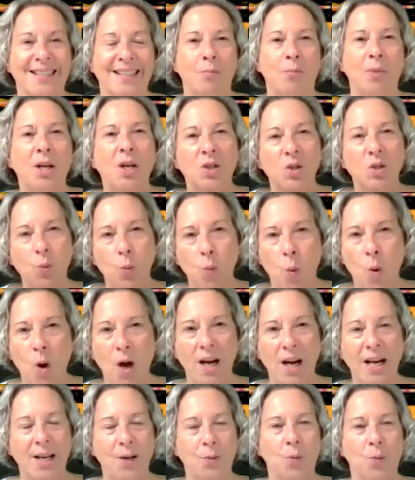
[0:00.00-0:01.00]
Because
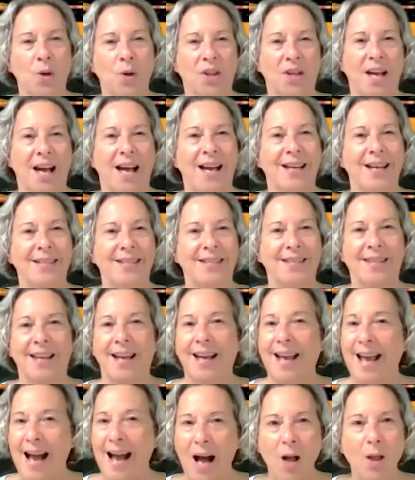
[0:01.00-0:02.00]
working with guys the
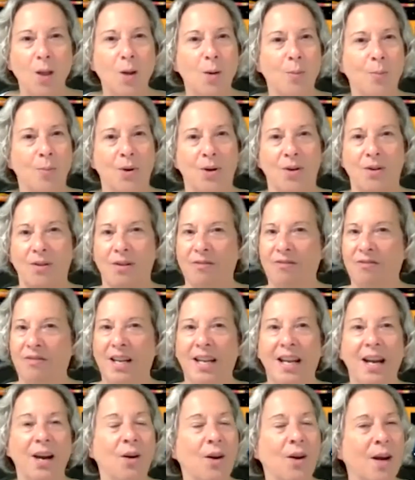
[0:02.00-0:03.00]
caliber of
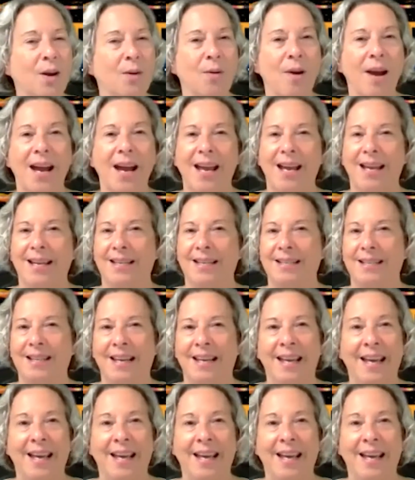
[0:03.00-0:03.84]
Gary Ray and